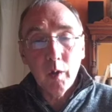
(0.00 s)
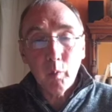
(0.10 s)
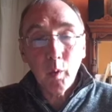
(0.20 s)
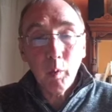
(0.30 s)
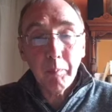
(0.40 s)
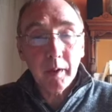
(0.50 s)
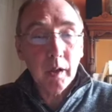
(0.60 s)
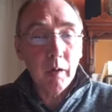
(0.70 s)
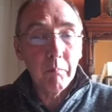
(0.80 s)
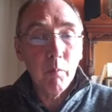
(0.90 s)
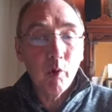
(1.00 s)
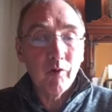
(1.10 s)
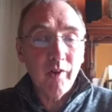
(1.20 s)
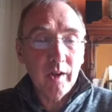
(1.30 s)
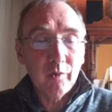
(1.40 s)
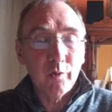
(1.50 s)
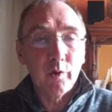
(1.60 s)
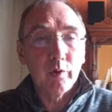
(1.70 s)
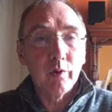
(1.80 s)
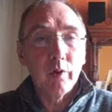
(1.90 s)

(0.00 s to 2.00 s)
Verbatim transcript: that we will become more faithful,